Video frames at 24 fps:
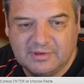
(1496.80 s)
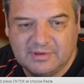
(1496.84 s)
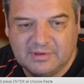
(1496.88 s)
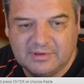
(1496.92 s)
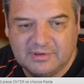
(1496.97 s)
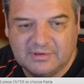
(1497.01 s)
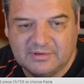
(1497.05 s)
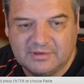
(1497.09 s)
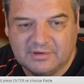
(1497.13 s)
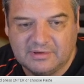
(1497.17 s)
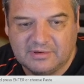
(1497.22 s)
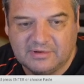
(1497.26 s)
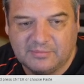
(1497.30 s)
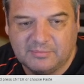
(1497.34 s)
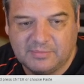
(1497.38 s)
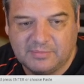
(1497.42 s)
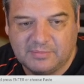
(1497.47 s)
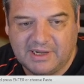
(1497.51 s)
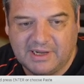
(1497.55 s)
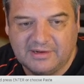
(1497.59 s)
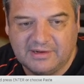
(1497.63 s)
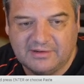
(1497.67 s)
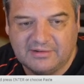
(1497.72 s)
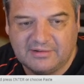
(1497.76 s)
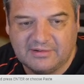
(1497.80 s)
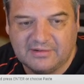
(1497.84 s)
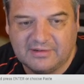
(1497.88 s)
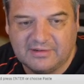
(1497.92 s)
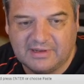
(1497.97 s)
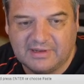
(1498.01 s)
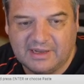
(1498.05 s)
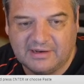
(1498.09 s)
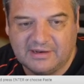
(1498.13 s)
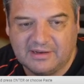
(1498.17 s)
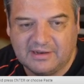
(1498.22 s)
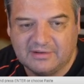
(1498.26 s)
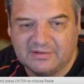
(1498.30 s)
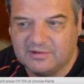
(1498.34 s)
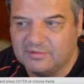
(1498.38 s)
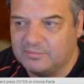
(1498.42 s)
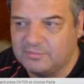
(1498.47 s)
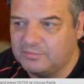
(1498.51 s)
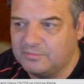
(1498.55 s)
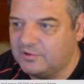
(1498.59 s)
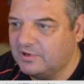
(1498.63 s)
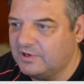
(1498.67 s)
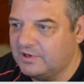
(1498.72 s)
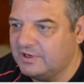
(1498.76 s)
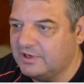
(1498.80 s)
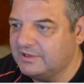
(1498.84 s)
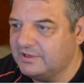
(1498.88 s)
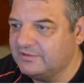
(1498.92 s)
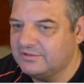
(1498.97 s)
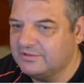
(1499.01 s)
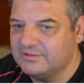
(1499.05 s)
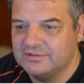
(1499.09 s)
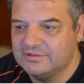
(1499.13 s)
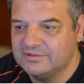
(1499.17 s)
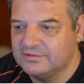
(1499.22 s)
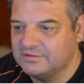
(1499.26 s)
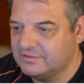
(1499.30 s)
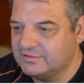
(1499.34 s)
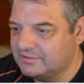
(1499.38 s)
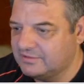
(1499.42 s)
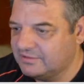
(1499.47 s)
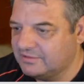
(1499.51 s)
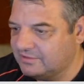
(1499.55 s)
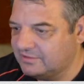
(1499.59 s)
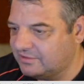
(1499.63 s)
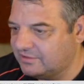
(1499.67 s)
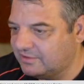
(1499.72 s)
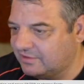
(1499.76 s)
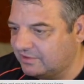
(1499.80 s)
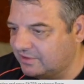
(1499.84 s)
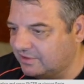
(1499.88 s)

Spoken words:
So I'll just paste that. That's the price. Sorry,